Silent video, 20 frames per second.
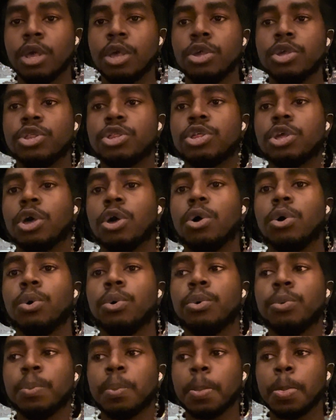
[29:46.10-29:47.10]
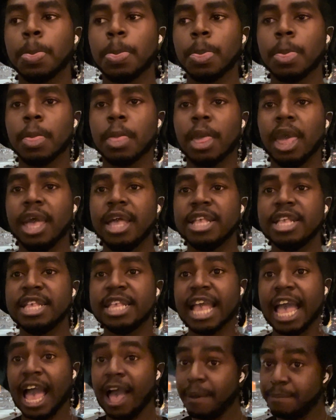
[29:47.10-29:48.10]
So
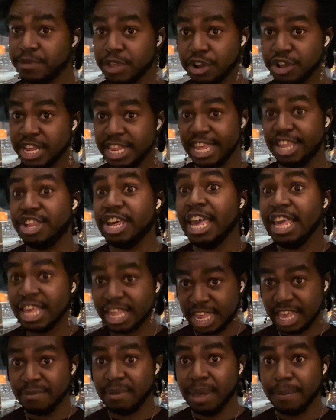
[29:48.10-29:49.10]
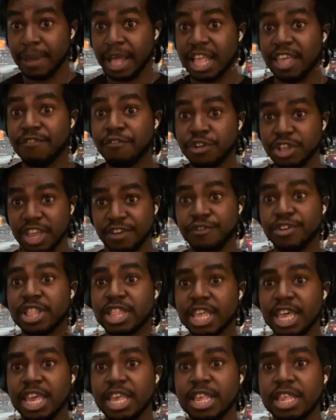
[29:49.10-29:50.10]
now I'm starting to see changes in my body for
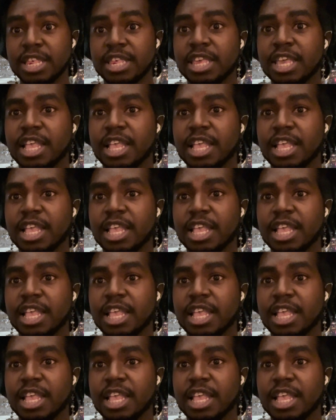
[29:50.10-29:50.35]
different things,